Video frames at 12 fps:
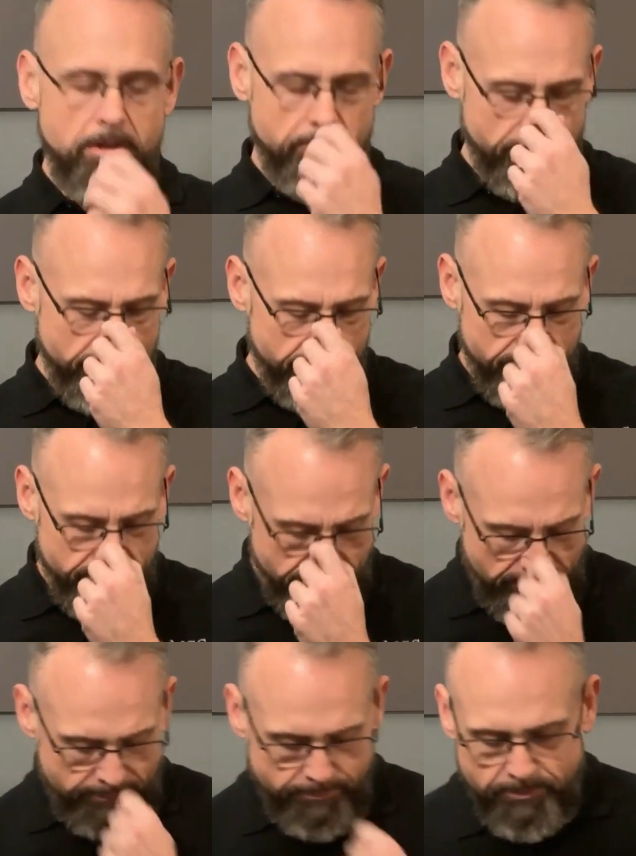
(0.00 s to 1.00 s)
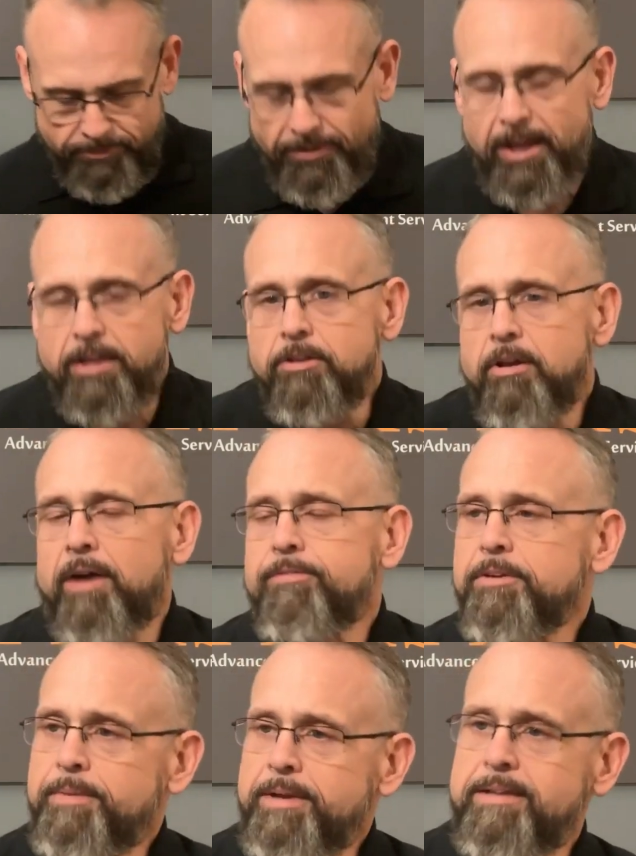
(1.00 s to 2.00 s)
But even with that, you have to
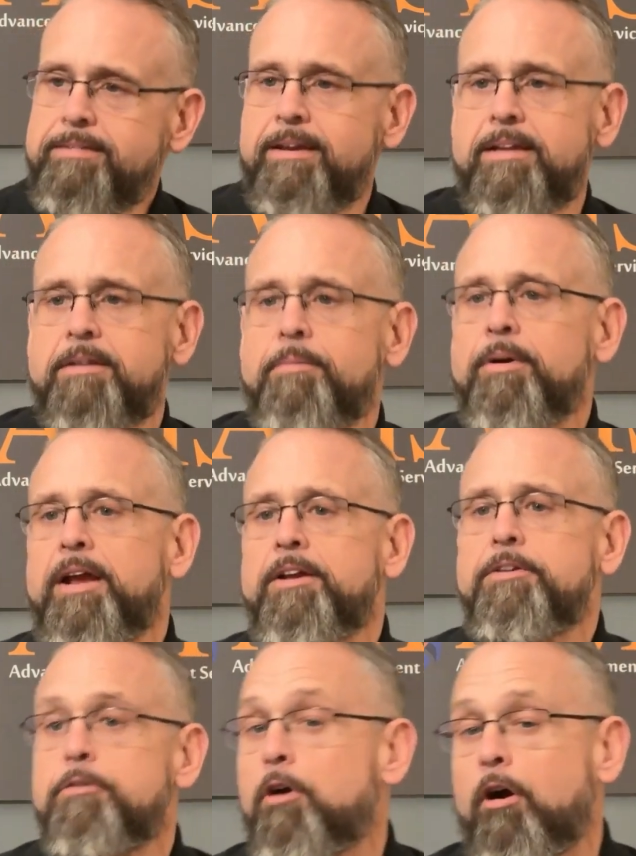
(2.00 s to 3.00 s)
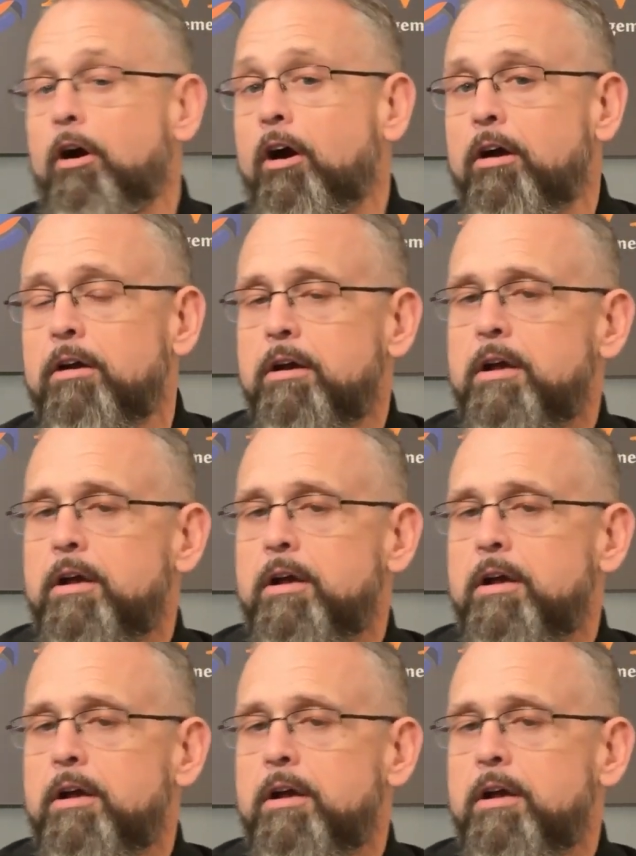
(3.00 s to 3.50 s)
maintain a brand new car.